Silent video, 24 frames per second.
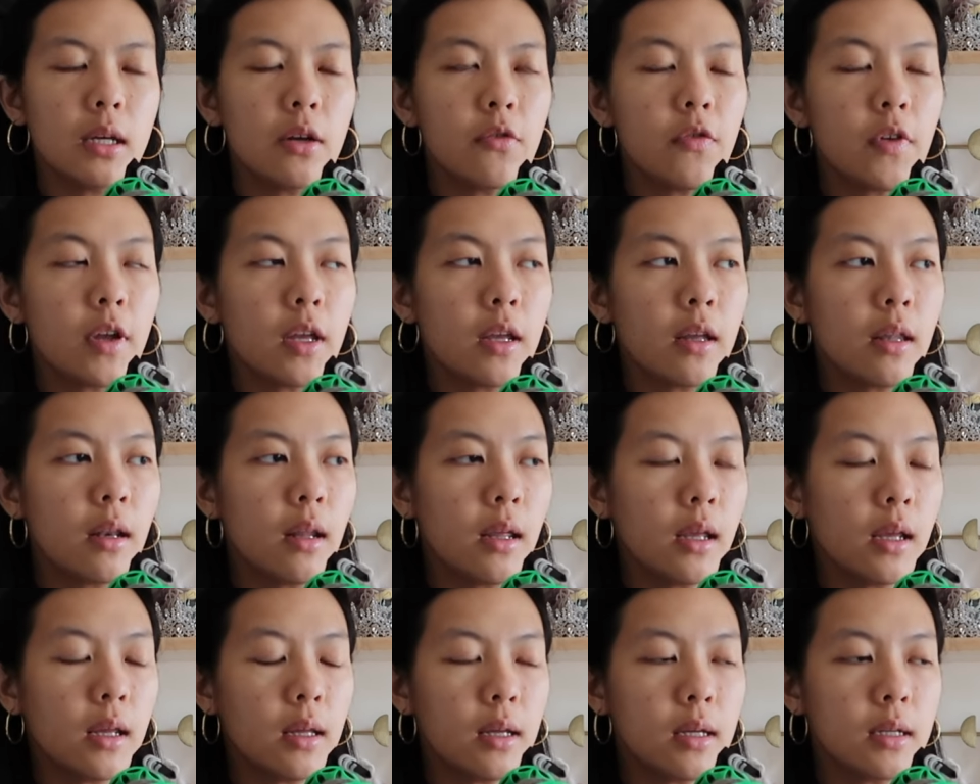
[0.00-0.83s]
of it,
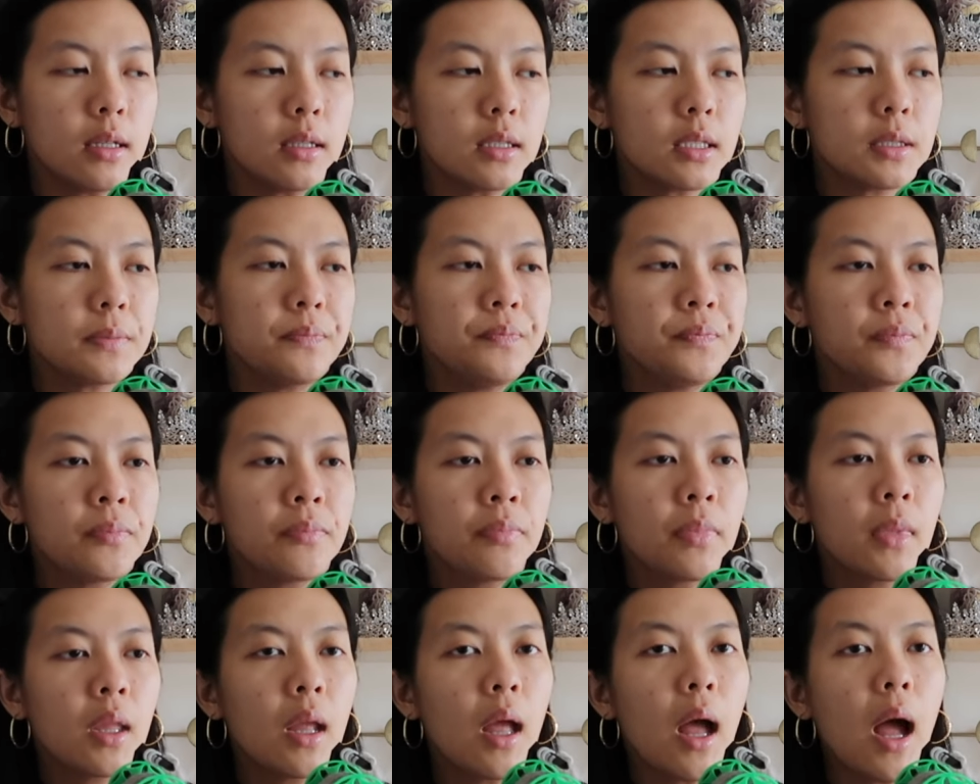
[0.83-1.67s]
and
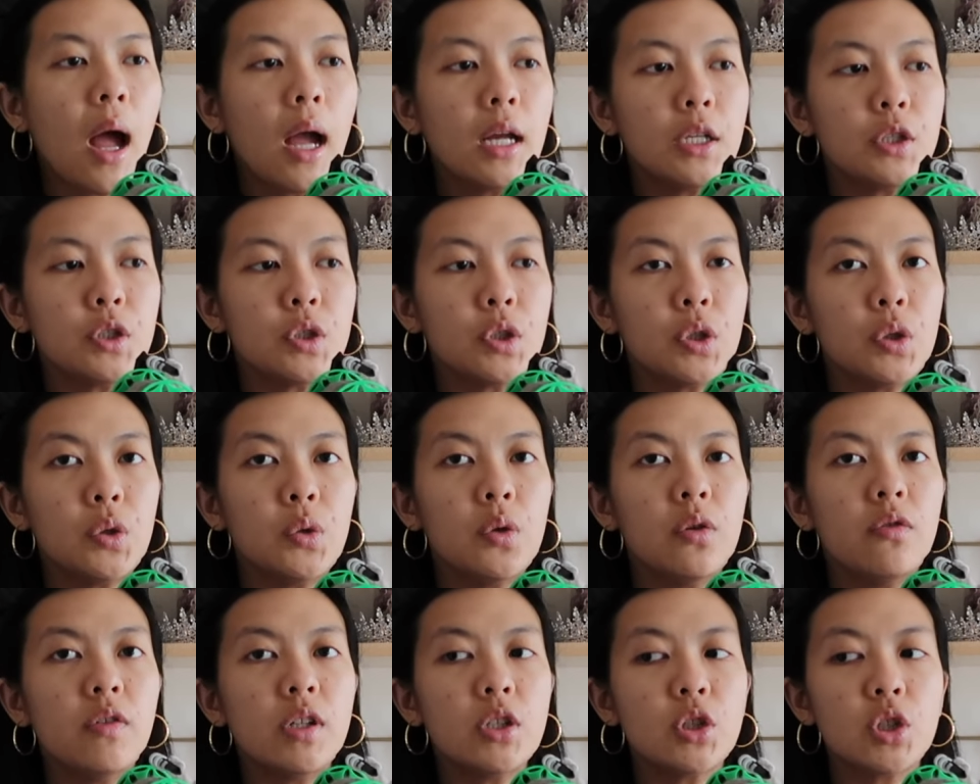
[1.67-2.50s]
I
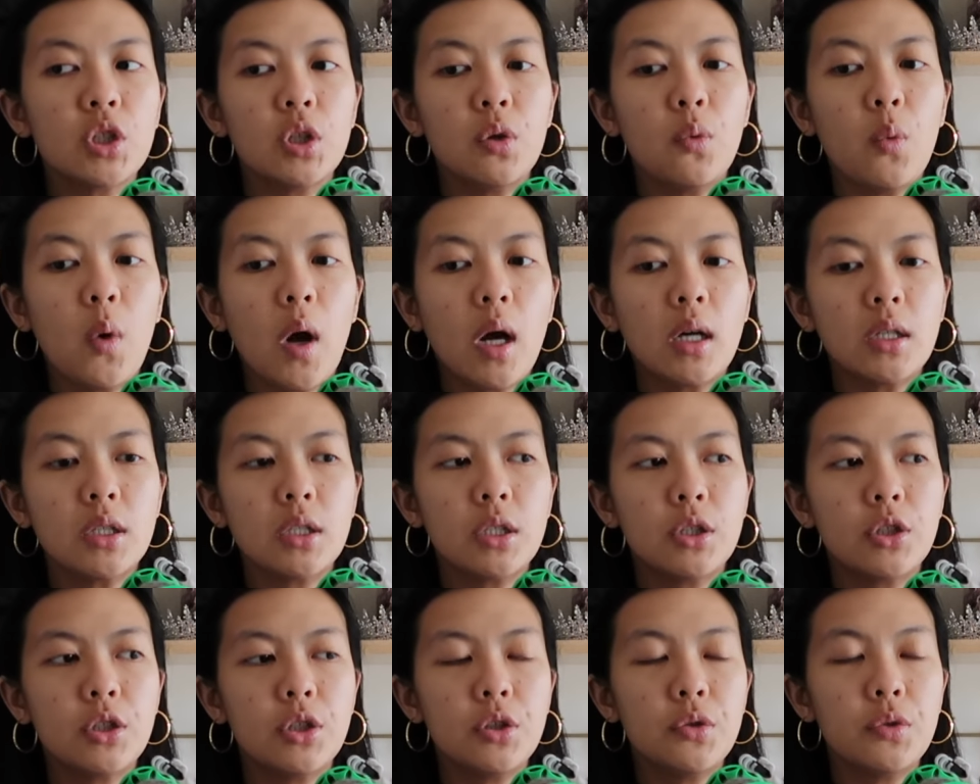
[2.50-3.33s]
do eventually
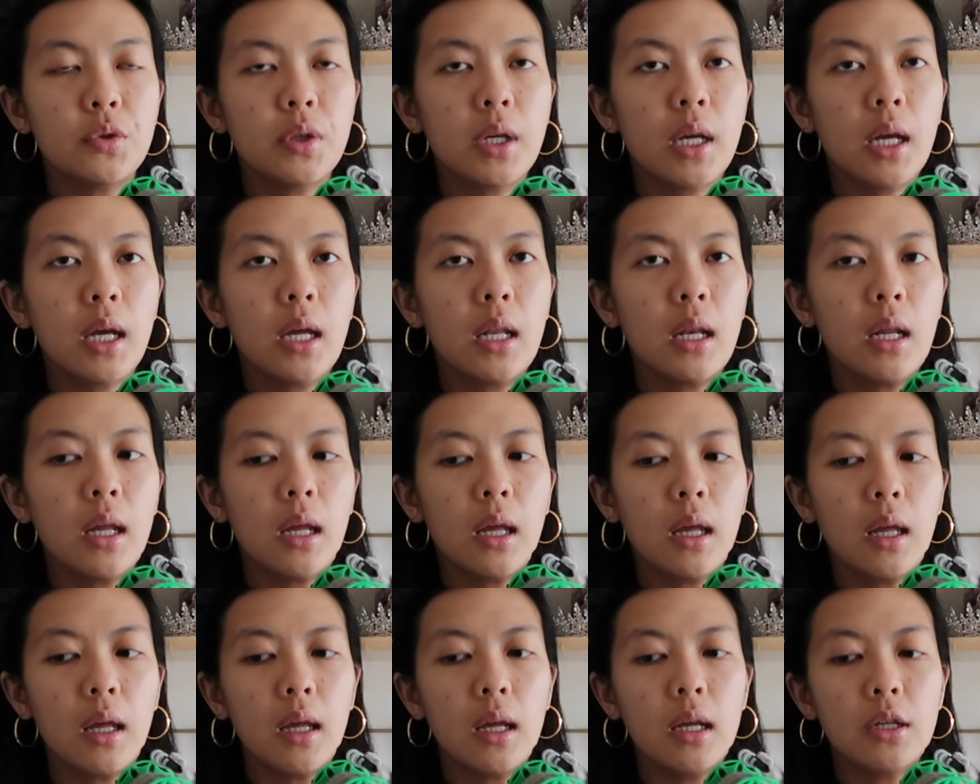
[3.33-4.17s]
want to get
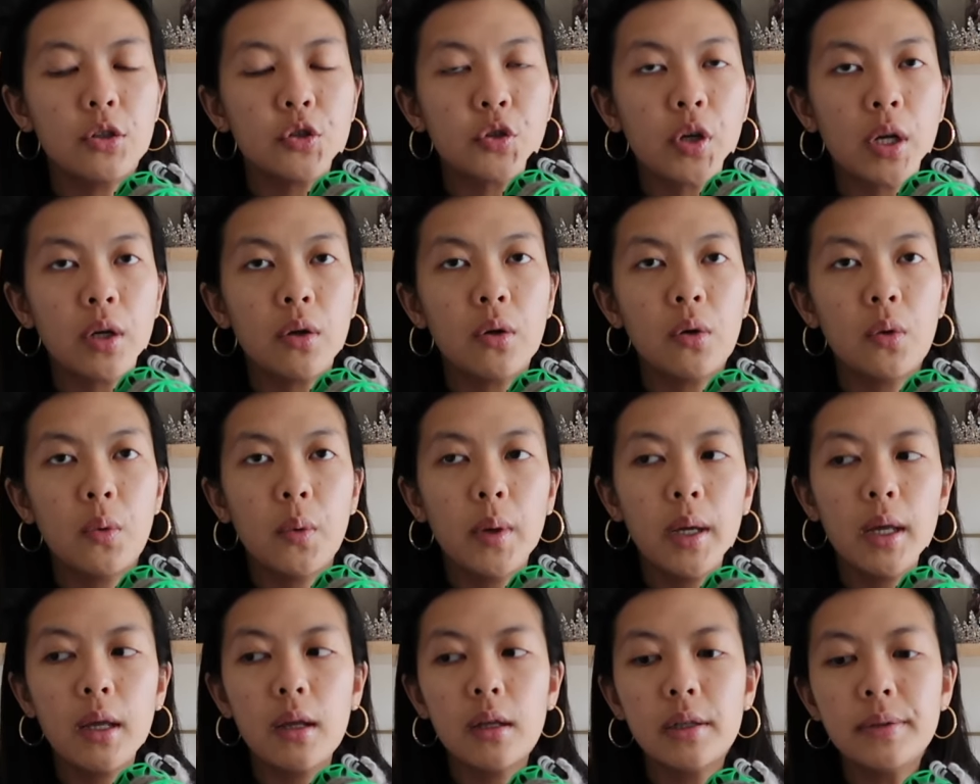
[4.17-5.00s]
a treadle
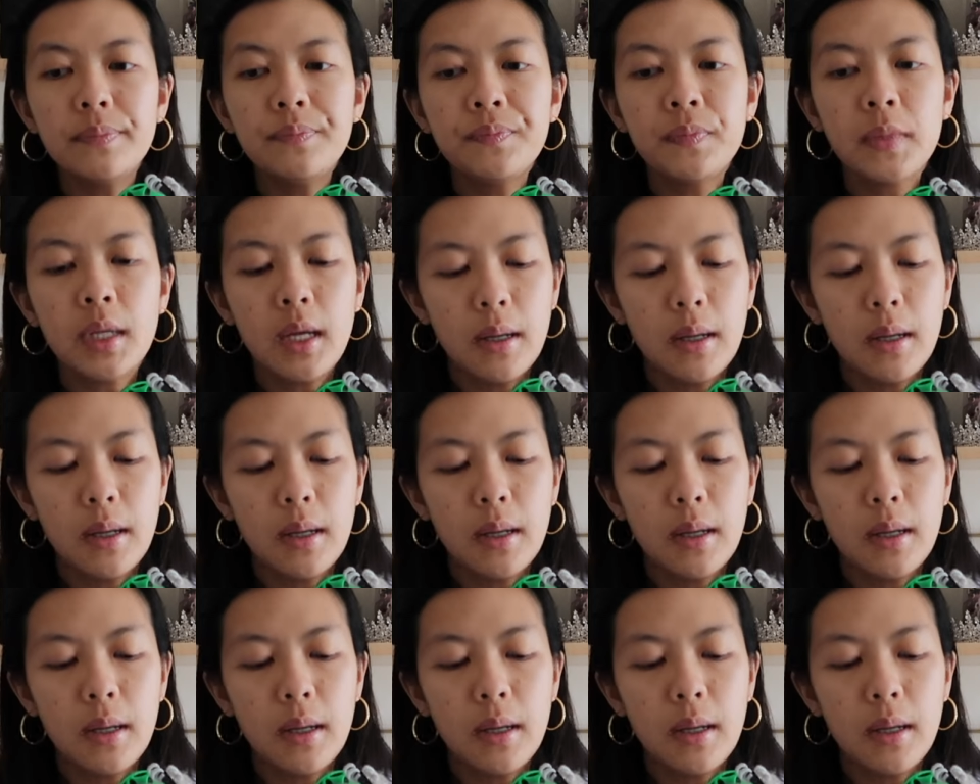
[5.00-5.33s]
wheel,